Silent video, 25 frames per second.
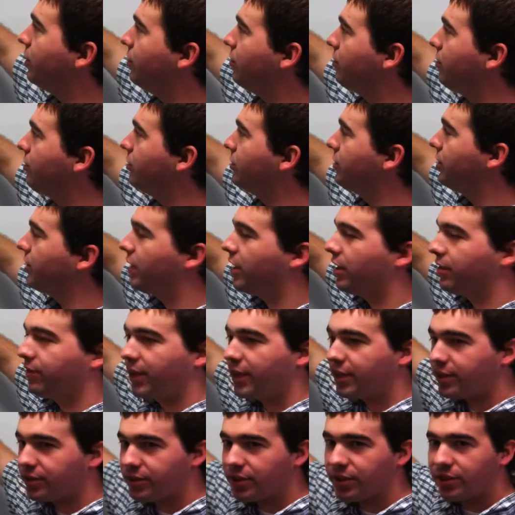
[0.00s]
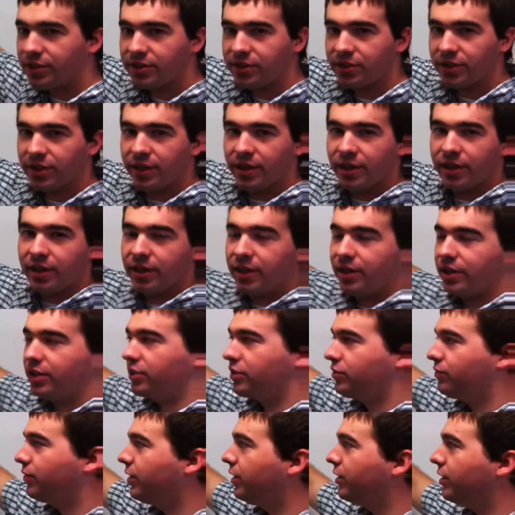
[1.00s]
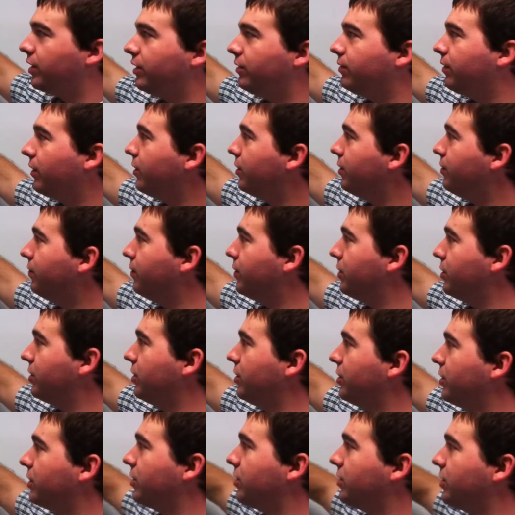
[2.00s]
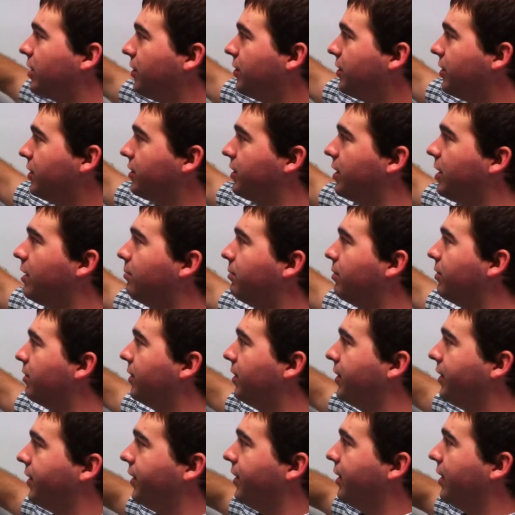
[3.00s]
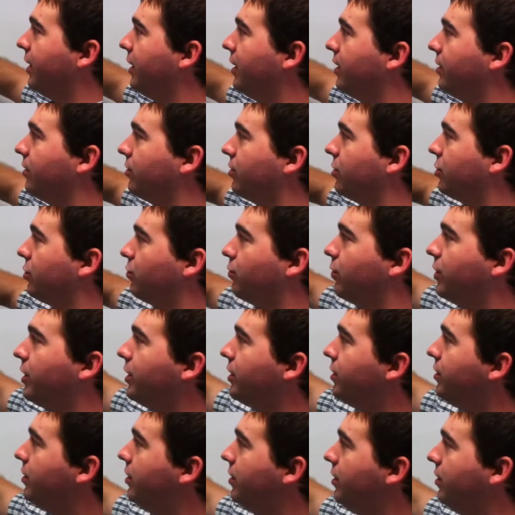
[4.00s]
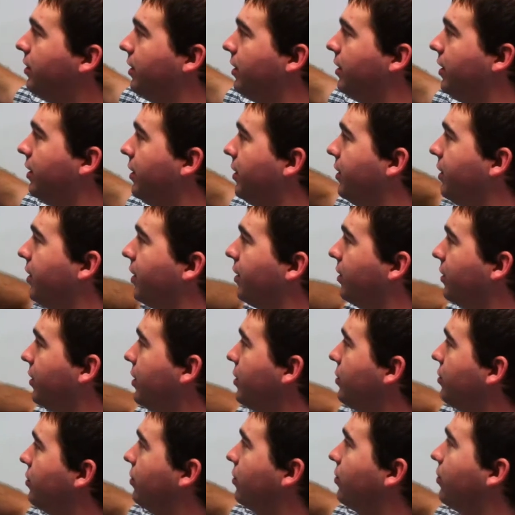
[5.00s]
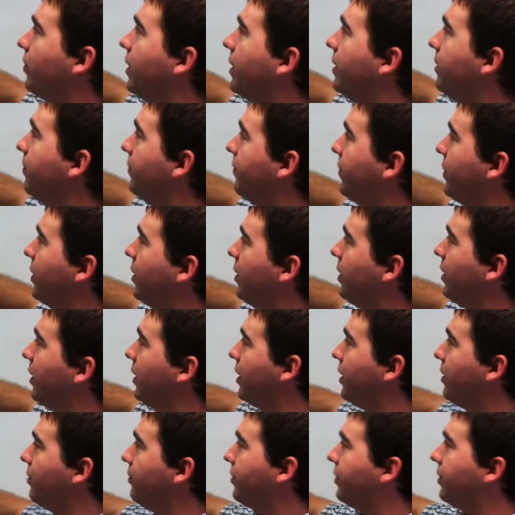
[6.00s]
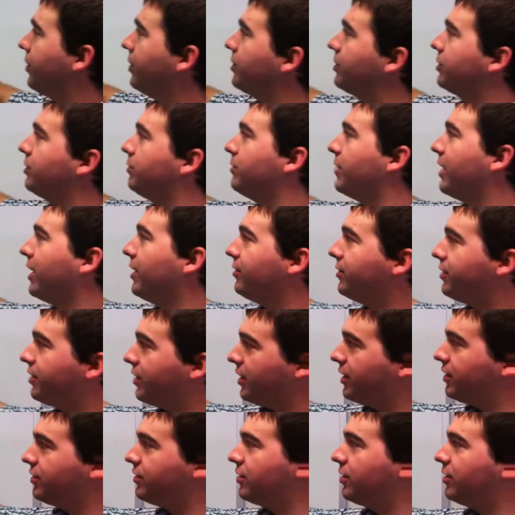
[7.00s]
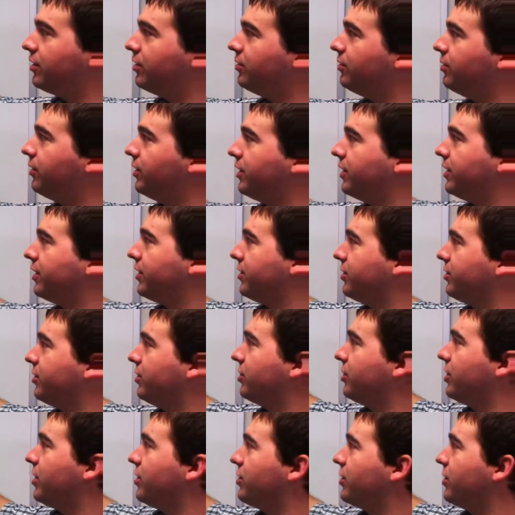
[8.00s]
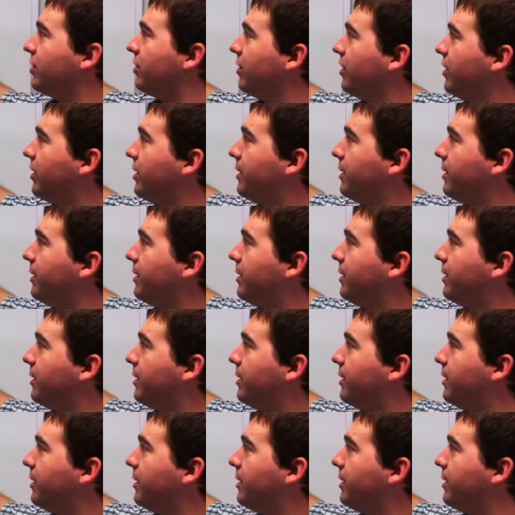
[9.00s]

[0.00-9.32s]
the users, and they have access, and it's very, very efficient to set this up, and it'll just run, and things are great. There are some downsides, though, such as